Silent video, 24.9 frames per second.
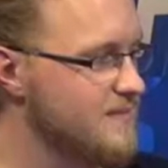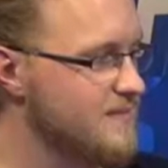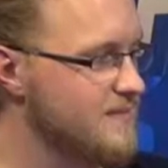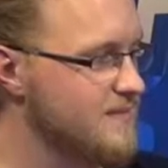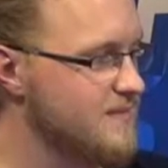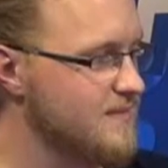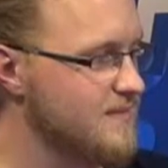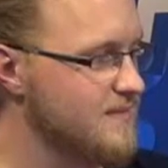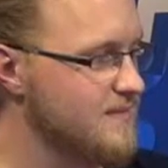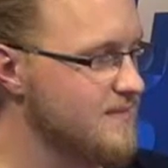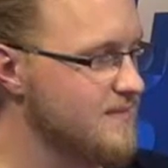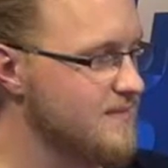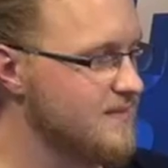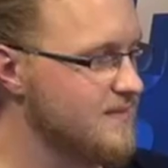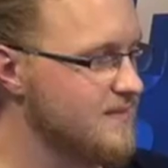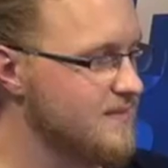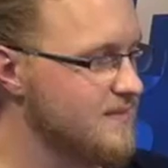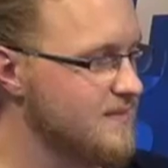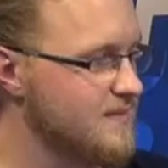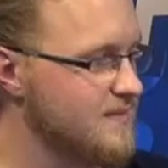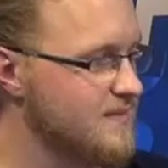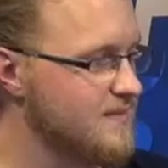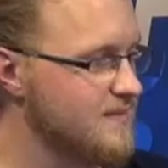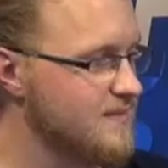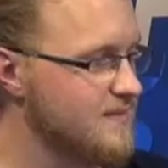
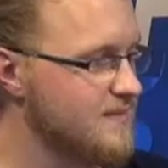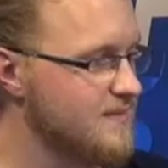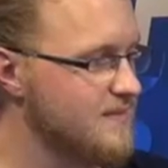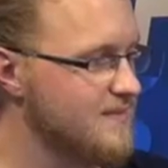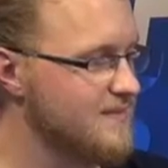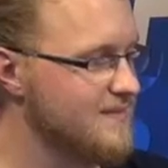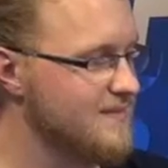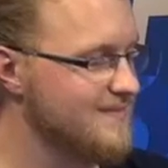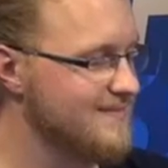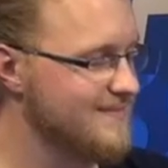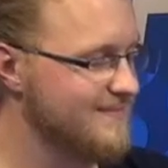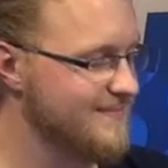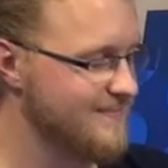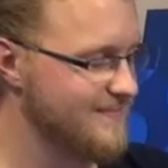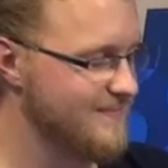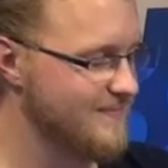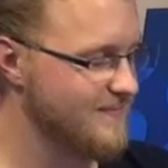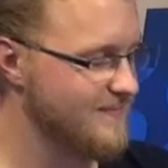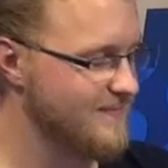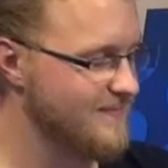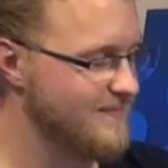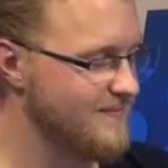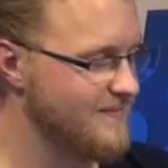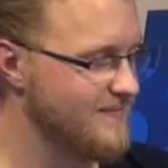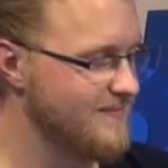
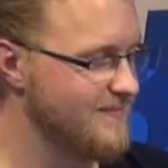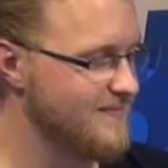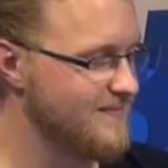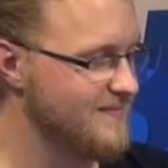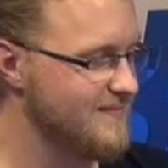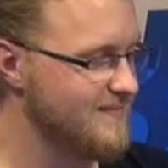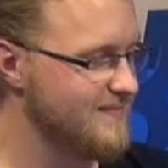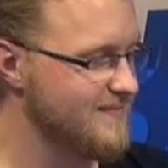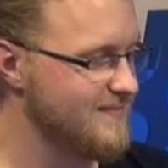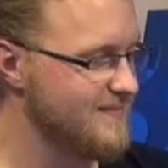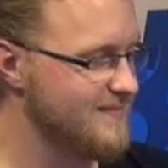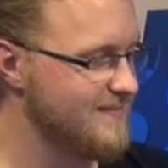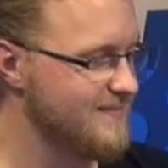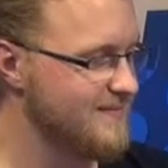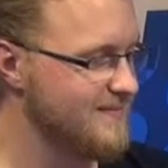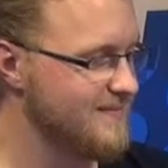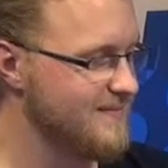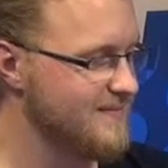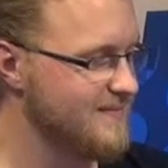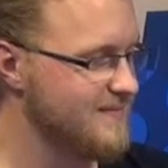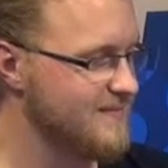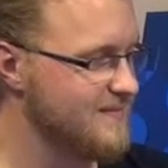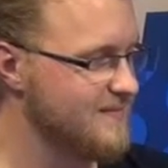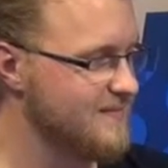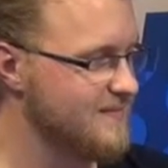
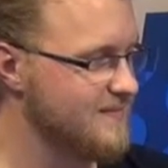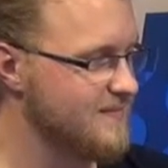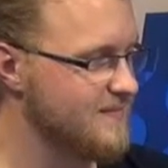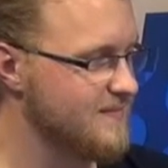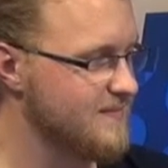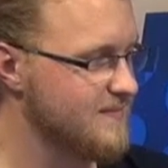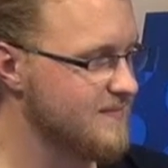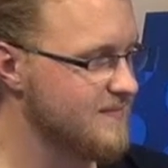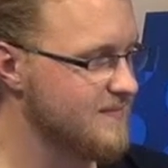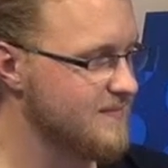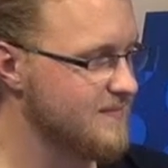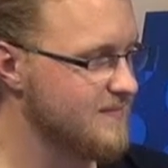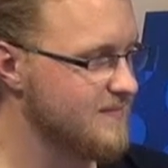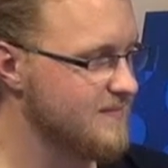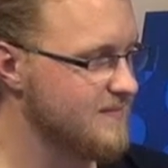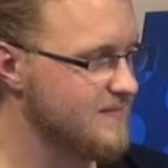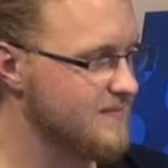(silent)